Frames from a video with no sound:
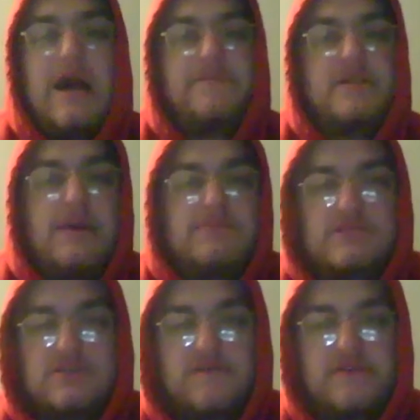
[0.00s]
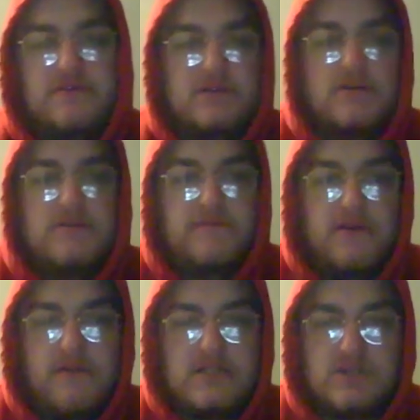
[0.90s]
I mean, I'm still feeling good
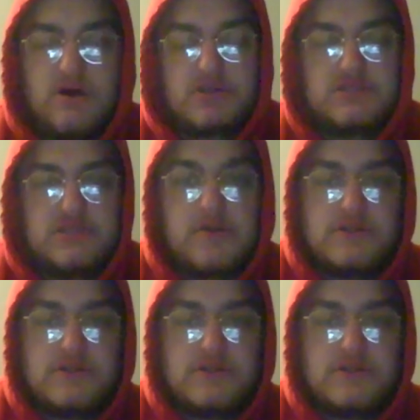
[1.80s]
for a Red Sox series